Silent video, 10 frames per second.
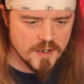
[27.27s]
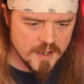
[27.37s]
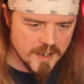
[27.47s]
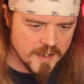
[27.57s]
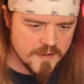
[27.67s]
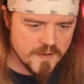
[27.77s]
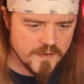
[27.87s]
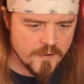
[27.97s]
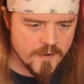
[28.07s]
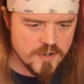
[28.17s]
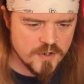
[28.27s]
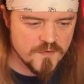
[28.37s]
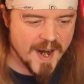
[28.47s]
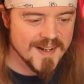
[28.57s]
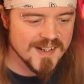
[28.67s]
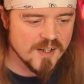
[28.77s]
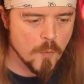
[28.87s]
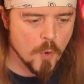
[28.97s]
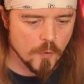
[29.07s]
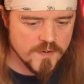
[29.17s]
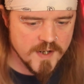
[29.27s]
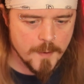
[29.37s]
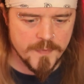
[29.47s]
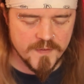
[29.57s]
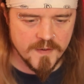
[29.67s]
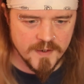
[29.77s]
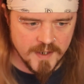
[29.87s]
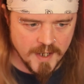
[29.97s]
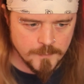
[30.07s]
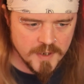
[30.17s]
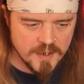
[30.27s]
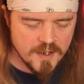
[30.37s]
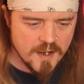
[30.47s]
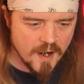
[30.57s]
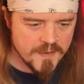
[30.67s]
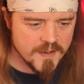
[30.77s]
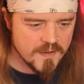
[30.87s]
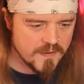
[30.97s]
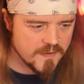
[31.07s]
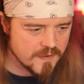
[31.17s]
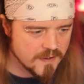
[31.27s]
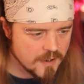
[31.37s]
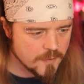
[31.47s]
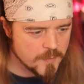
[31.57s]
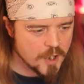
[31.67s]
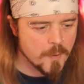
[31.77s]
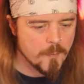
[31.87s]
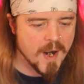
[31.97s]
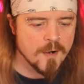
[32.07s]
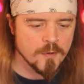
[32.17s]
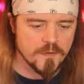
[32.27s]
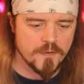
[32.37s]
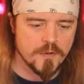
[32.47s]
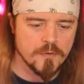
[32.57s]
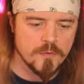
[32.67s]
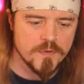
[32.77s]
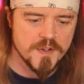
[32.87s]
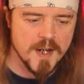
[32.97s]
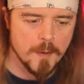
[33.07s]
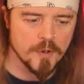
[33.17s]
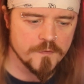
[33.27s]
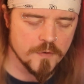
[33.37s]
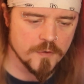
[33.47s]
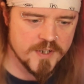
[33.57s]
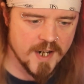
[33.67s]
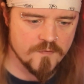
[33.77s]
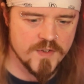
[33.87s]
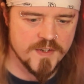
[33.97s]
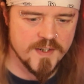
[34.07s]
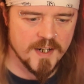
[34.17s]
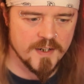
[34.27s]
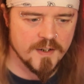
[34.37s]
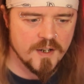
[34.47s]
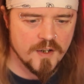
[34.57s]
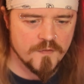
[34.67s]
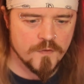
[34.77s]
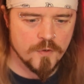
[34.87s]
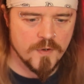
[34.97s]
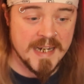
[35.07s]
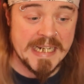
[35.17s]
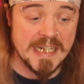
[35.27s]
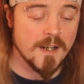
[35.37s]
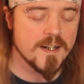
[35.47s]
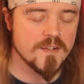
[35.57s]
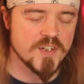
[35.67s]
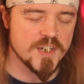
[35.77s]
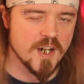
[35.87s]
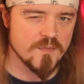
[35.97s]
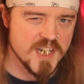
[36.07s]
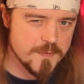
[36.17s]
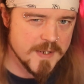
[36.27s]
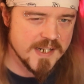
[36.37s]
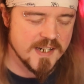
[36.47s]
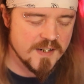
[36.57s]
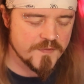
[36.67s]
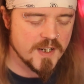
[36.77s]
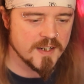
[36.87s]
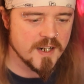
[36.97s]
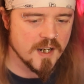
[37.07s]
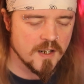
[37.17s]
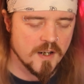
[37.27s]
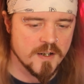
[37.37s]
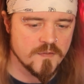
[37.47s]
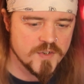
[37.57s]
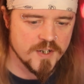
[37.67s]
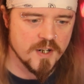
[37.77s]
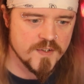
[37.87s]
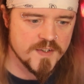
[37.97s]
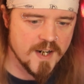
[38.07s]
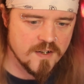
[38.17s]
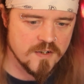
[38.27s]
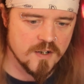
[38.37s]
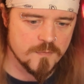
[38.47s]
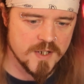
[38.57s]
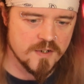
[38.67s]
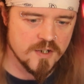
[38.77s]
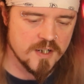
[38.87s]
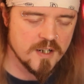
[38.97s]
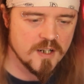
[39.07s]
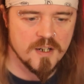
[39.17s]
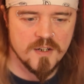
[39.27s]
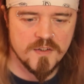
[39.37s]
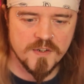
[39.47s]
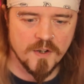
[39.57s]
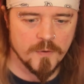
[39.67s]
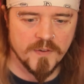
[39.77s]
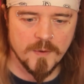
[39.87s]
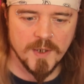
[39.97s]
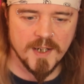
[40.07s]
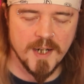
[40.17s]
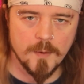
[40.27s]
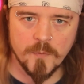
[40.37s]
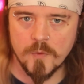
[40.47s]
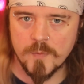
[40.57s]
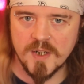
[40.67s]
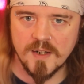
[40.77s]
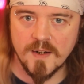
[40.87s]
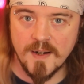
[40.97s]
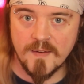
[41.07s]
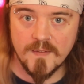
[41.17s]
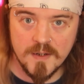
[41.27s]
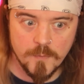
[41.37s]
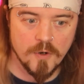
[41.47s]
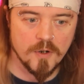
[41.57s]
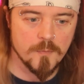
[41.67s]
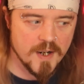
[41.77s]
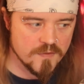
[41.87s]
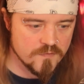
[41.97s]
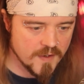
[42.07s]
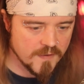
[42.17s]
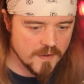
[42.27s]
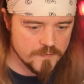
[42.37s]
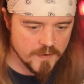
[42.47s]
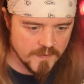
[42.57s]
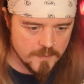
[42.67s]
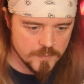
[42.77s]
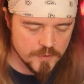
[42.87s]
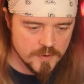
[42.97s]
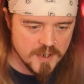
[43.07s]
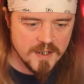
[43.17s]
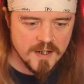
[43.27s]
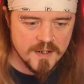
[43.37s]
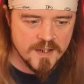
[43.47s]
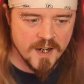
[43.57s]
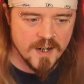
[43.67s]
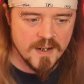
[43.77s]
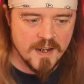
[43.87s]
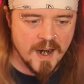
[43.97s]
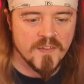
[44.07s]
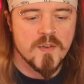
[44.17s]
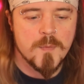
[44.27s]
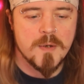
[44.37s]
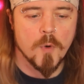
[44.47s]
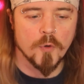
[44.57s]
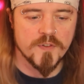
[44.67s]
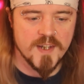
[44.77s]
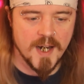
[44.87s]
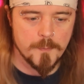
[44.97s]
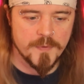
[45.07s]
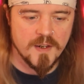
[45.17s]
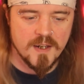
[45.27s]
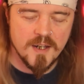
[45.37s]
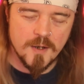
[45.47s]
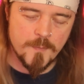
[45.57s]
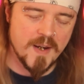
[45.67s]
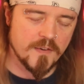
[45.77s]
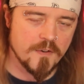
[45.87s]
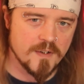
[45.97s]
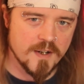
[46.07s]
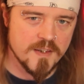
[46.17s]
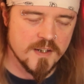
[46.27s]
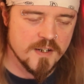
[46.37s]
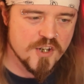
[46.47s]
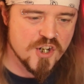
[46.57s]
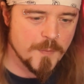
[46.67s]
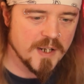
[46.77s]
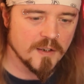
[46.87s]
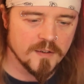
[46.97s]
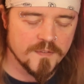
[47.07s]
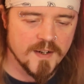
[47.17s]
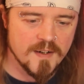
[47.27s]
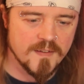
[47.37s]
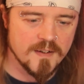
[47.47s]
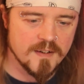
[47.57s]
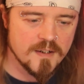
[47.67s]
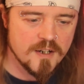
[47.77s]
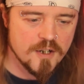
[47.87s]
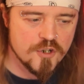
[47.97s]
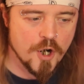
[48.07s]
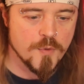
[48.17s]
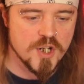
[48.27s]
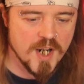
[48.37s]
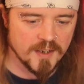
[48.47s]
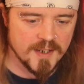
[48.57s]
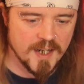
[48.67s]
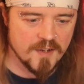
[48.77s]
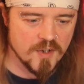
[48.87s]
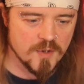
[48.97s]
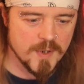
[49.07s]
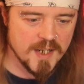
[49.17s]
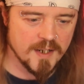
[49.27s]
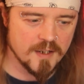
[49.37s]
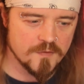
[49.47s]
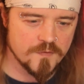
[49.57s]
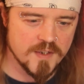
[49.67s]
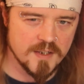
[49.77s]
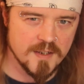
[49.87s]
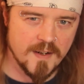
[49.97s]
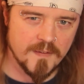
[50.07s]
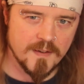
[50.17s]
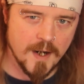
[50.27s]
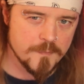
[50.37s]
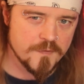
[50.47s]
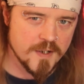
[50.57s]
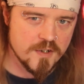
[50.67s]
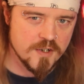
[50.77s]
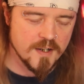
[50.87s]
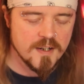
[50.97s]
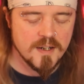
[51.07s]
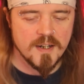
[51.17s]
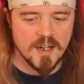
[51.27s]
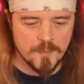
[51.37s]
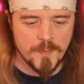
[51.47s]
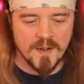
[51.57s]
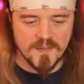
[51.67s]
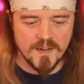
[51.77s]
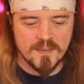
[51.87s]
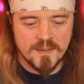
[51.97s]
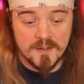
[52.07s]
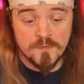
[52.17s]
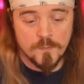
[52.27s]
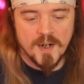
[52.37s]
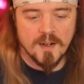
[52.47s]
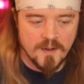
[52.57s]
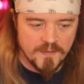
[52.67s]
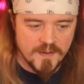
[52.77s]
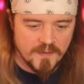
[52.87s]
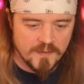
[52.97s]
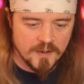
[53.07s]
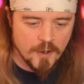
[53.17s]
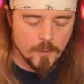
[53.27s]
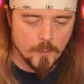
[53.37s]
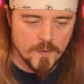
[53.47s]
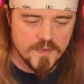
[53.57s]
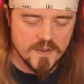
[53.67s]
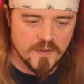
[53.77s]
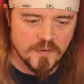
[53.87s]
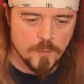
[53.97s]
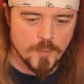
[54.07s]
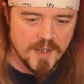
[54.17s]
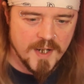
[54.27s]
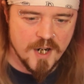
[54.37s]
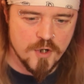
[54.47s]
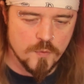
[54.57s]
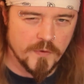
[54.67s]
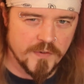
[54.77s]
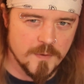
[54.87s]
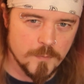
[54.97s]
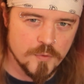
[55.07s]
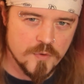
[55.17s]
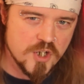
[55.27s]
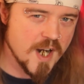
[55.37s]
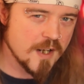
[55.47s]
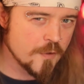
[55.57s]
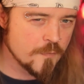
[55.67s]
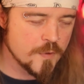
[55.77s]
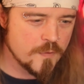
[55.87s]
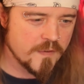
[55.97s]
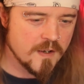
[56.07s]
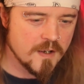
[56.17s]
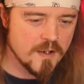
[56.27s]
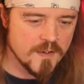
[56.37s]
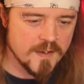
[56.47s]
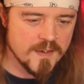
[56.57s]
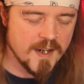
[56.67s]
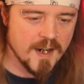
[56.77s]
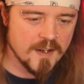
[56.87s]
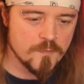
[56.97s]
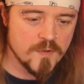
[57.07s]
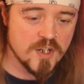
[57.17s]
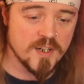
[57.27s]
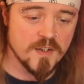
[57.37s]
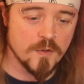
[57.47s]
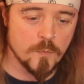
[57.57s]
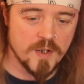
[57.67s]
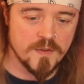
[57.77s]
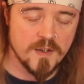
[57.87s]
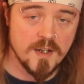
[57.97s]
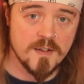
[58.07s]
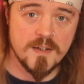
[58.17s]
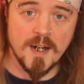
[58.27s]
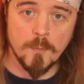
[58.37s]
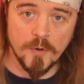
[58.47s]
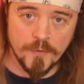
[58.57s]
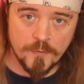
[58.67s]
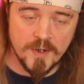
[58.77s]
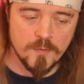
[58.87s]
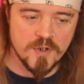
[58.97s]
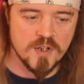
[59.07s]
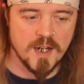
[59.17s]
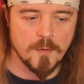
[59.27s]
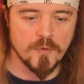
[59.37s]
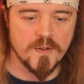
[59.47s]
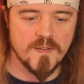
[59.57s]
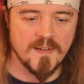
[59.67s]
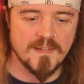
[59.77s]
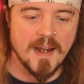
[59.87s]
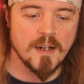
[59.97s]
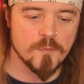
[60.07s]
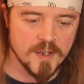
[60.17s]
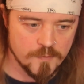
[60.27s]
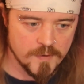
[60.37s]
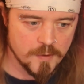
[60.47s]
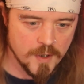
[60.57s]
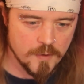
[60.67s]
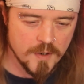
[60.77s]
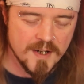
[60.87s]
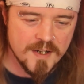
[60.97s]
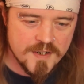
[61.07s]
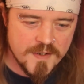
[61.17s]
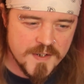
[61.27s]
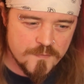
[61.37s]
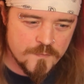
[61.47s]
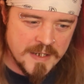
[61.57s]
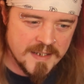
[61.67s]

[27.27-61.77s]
in this direction of adding more depth to the game. I think it's become apparent to the Diablo 4 devs that for a live service, specifically a live service action RPG, so similar games would be like Last Epoch and Path of Exile, for example, there has to be more depth. And based on like the spiel that Joe Shelley gave at the beginning of the last campfire chat, it appears that they've realized this and going with the super casual, simple, shallow route that they had originally done with Diablo 3, which enabled it to sell really, really well, doesn't really